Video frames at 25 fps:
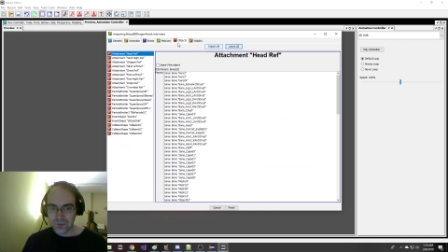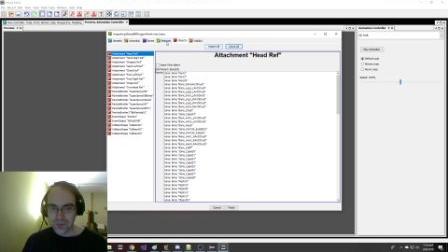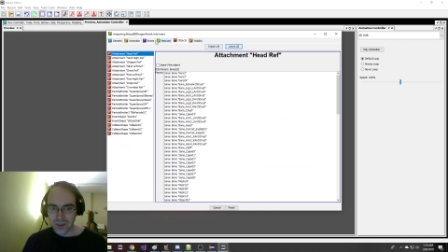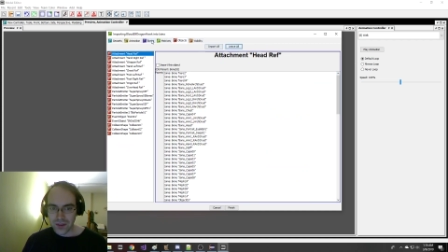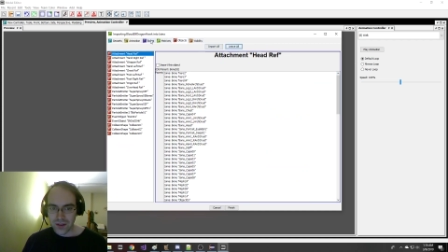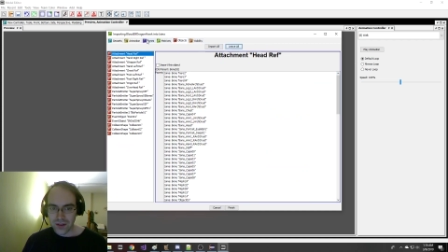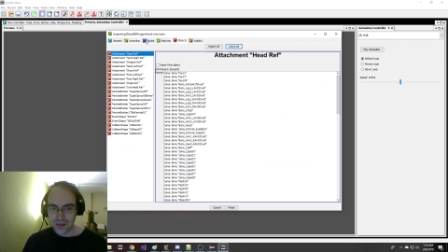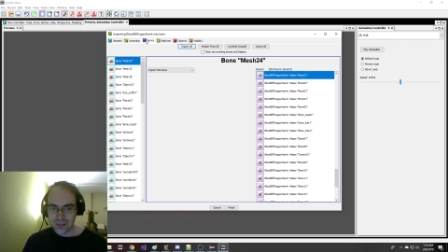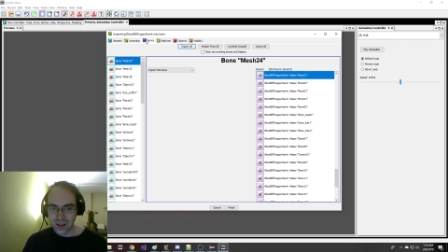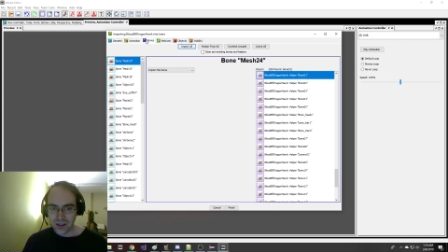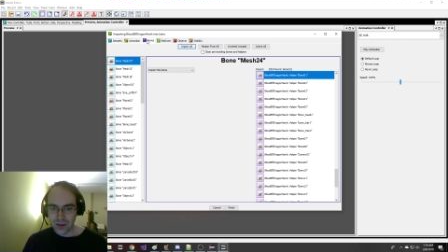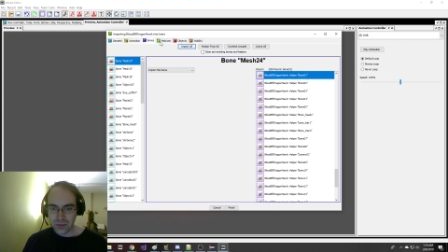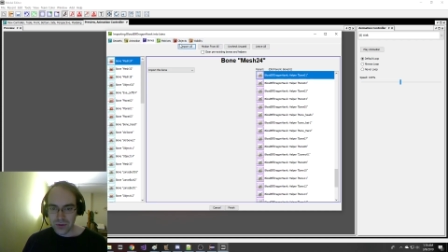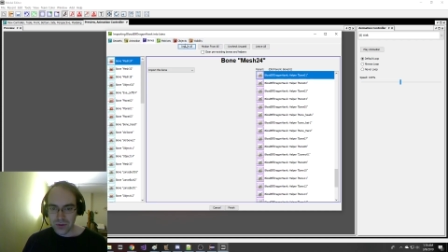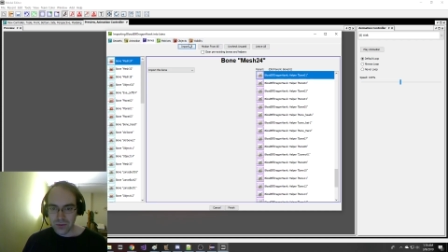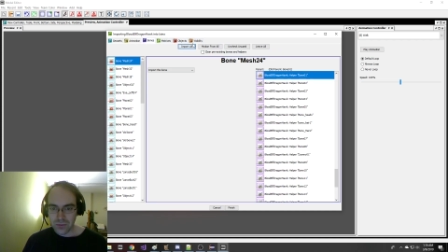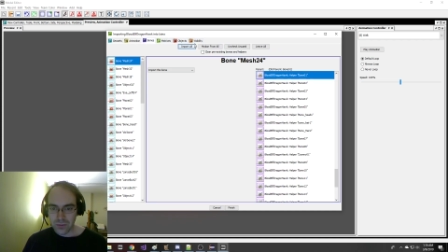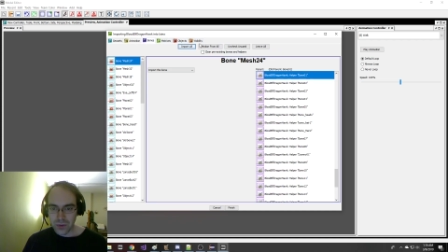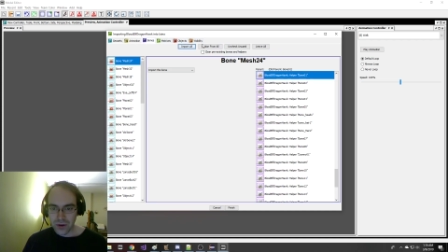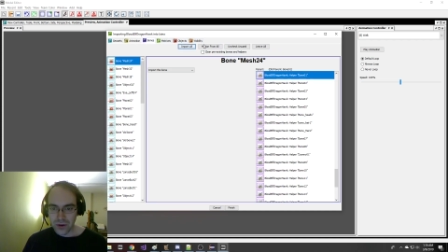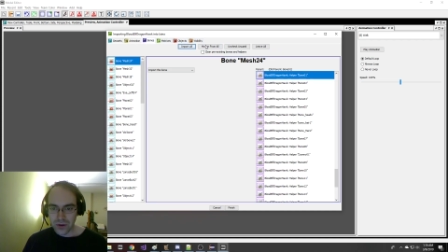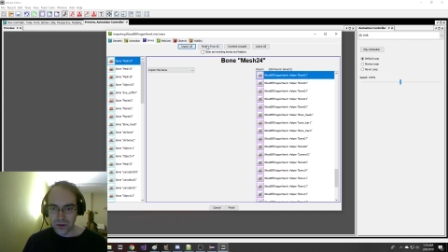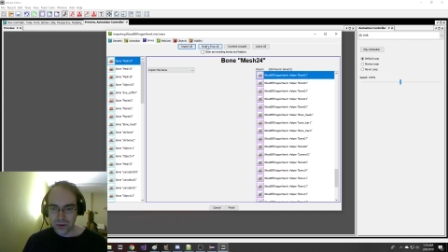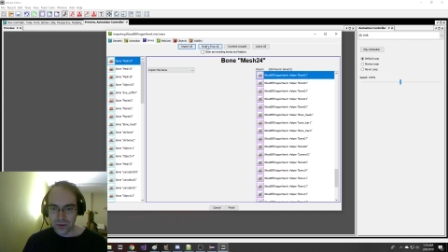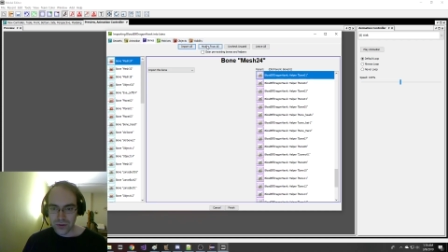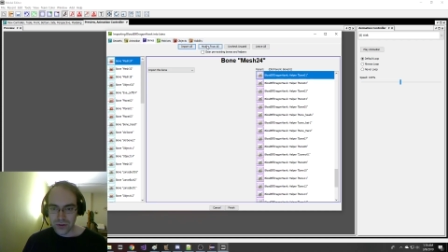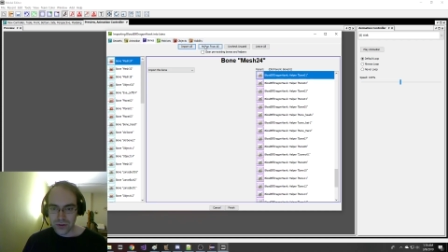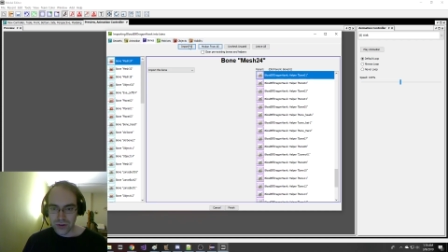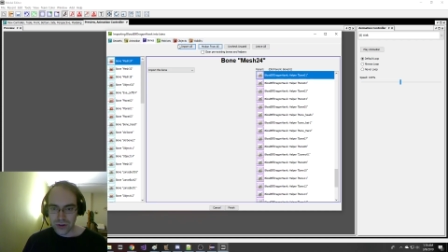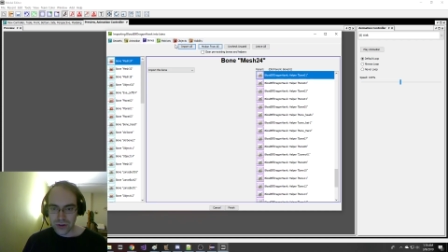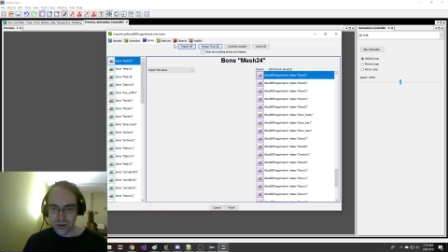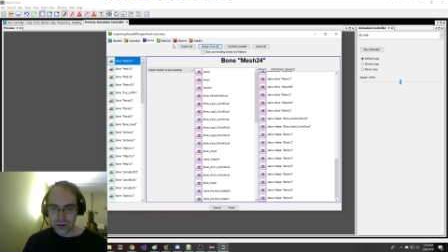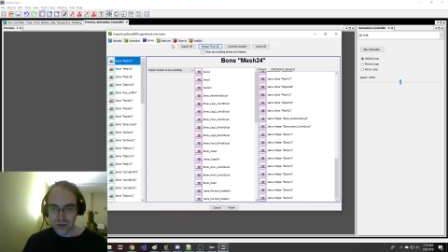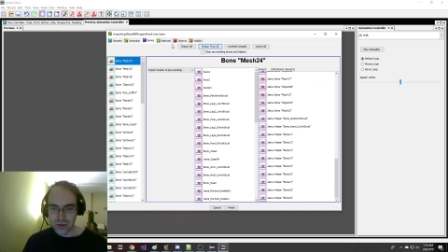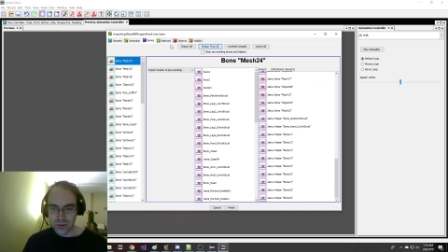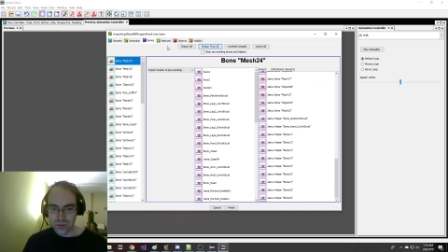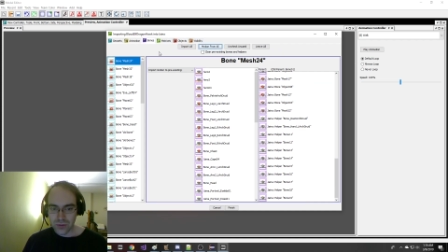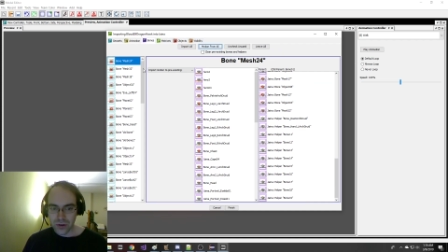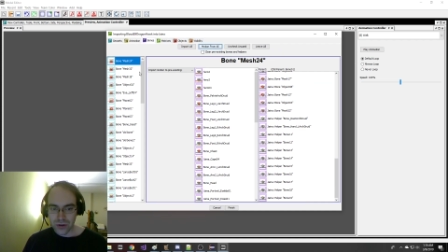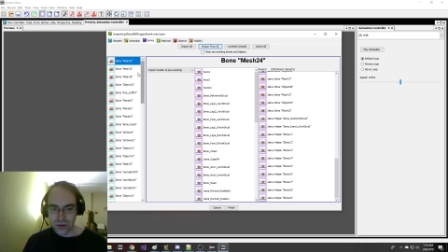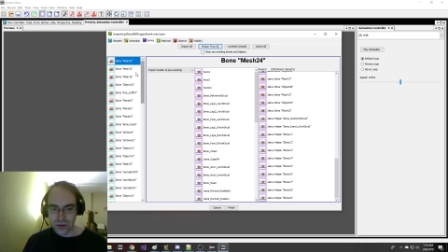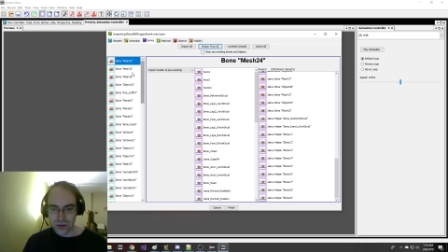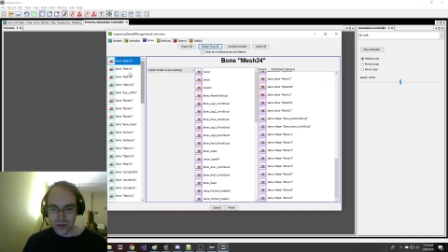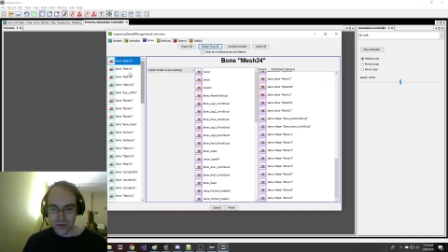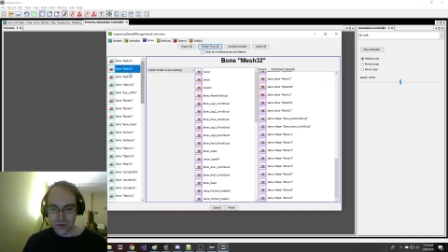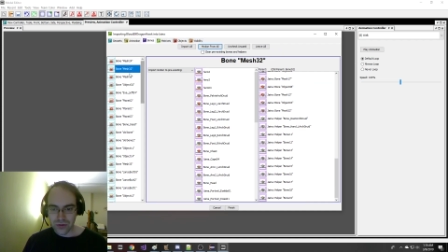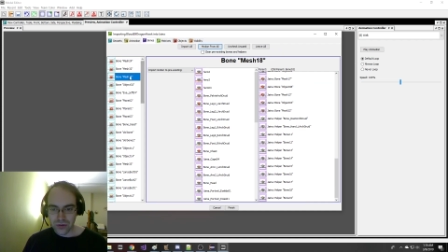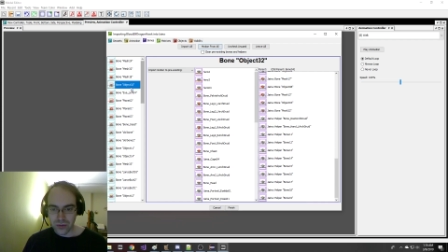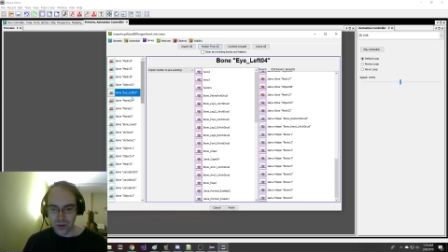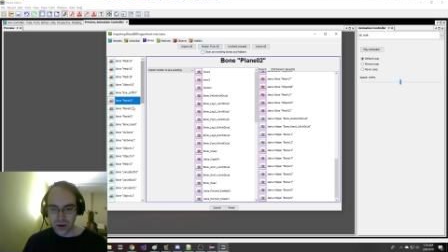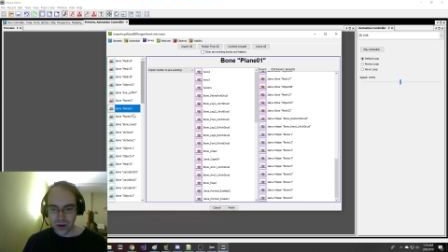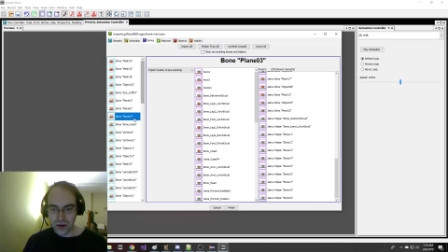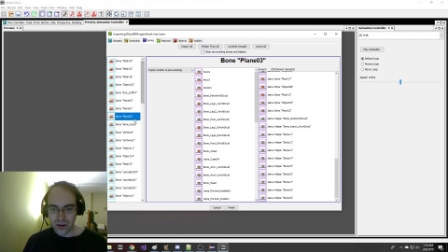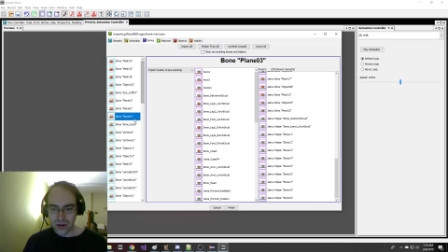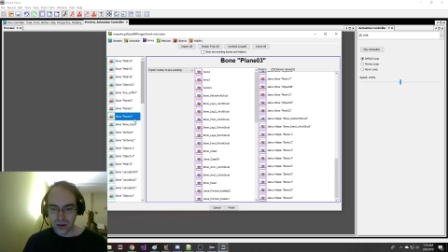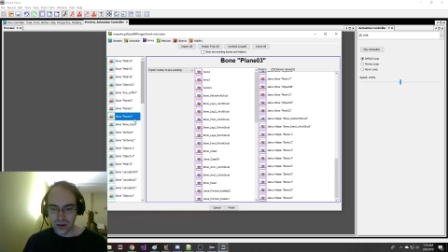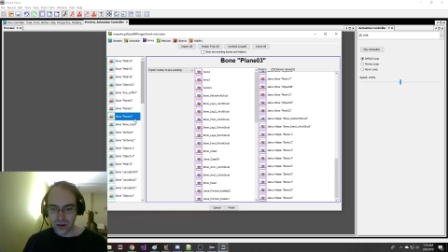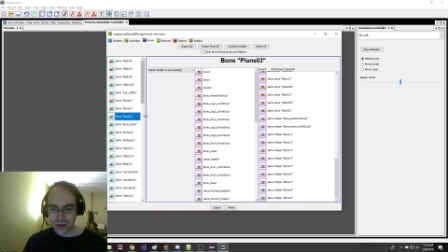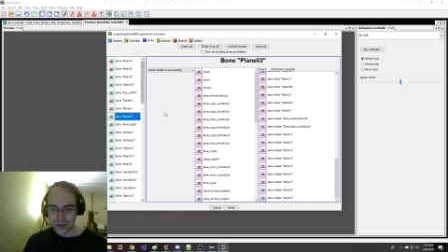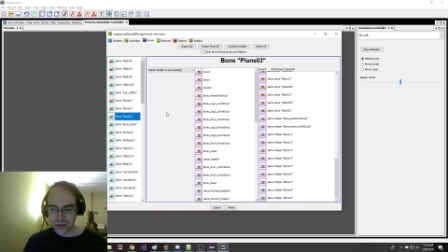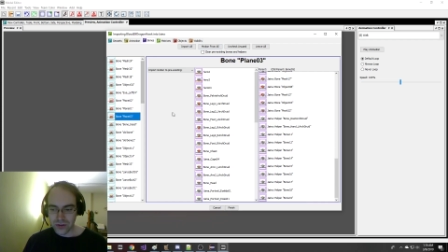Except in Bones, you just do motion from all.